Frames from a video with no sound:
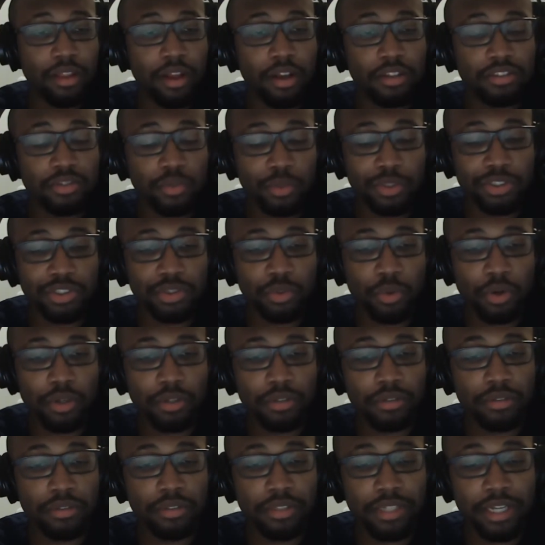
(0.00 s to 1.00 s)
story
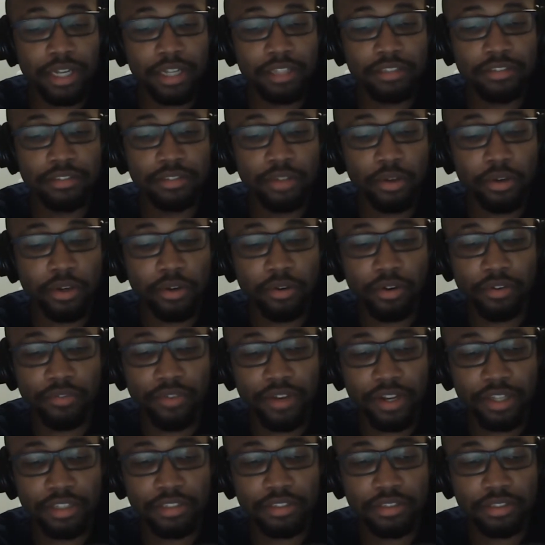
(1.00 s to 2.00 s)
short, kids, don't get
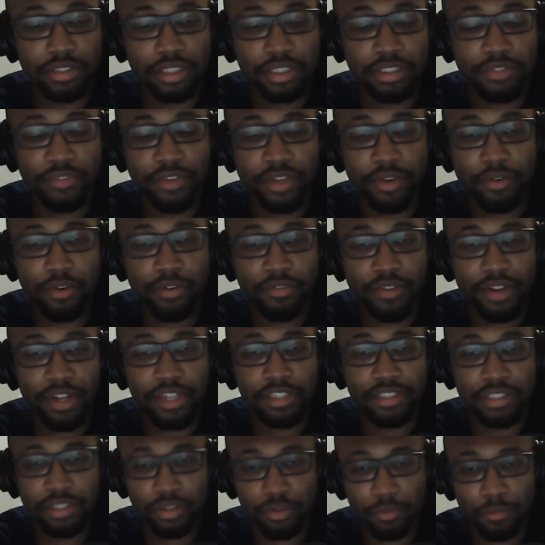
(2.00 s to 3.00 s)
revenge, because if you get
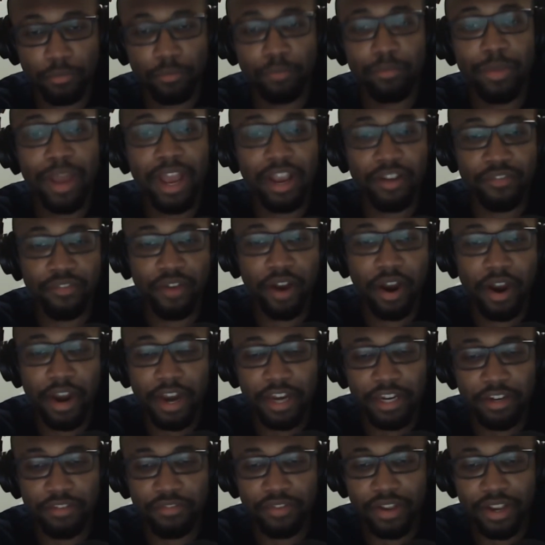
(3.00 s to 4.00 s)
revenge, it'll backfire
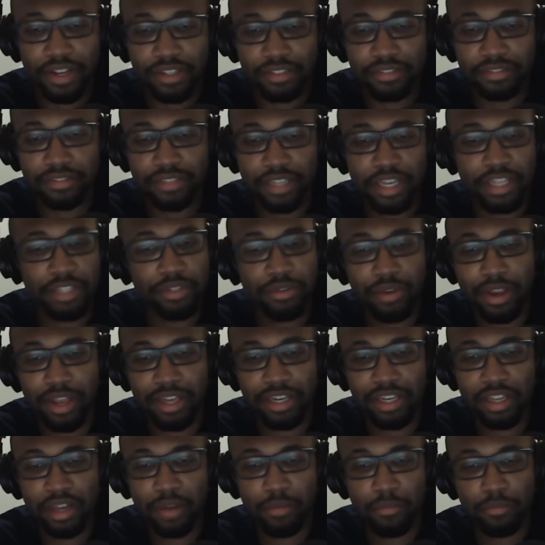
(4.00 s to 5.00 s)
in your face, and you
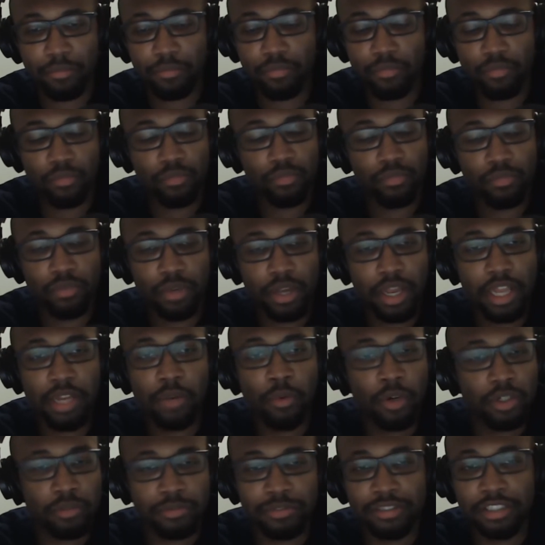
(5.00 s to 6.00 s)
end up in the
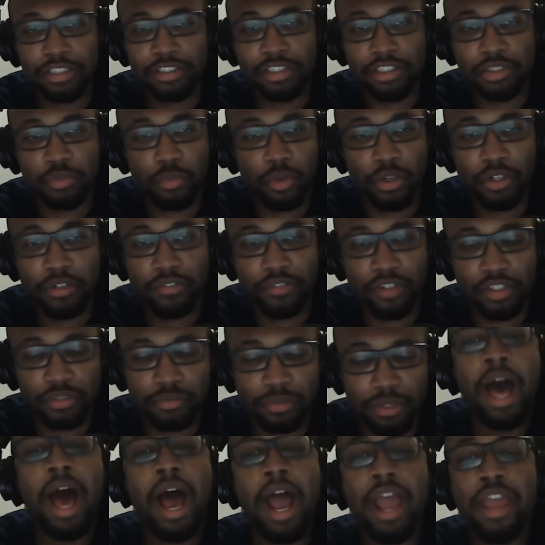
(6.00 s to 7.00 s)
worst position you were in the first
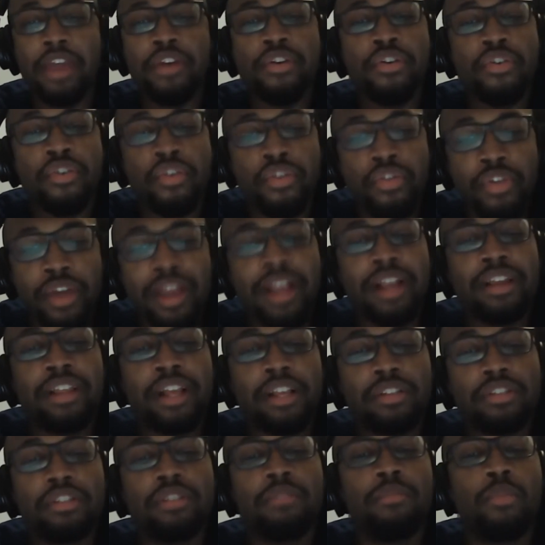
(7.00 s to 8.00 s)
place. I think
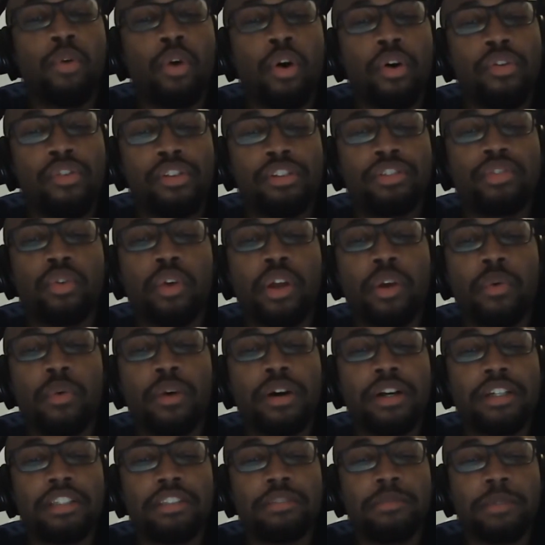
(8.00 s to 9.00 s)
that's what the moral of this story
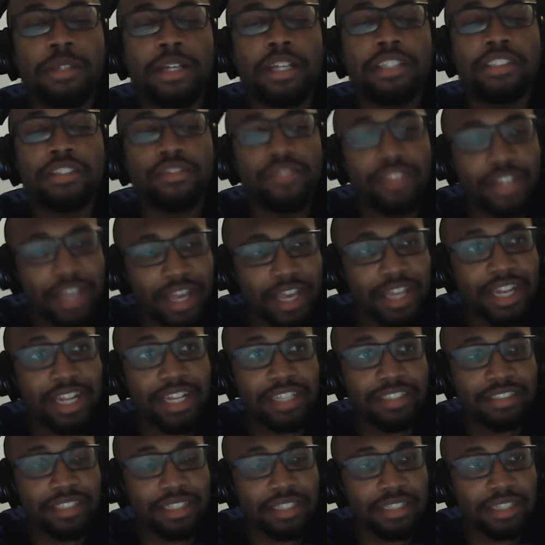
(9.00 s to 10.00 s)
was, because if it
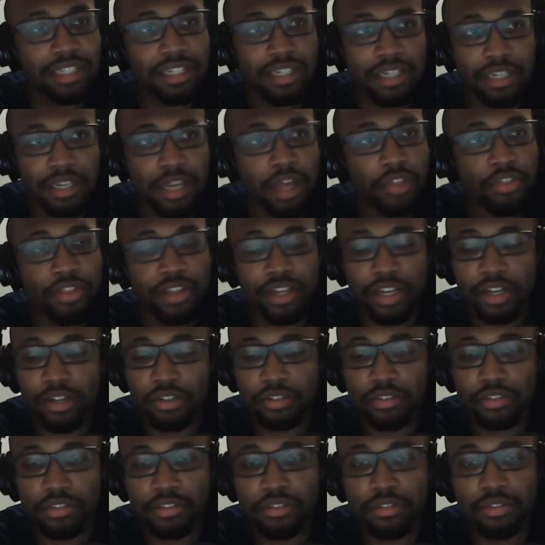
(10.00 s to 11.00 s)
isn't, then nothing
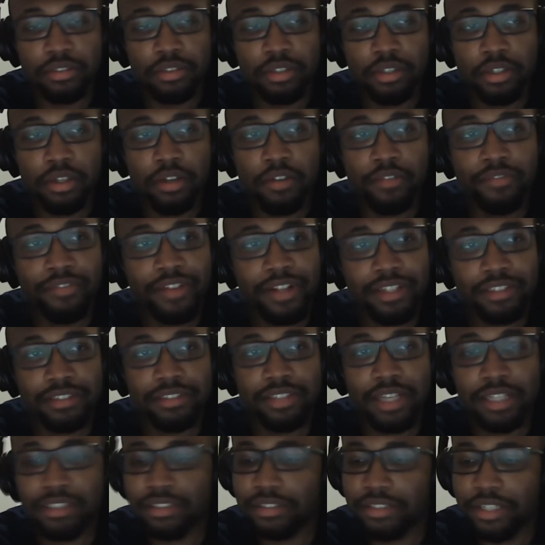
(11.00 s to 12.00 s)
else
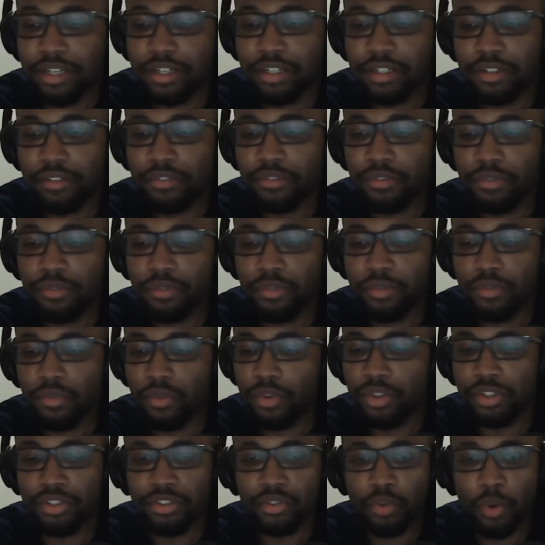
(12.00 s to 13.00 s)
fits as narrative
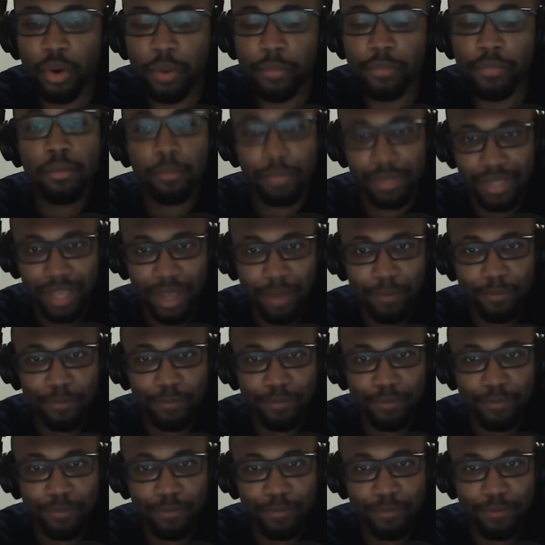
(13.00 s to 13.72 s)
with the story. But yeah,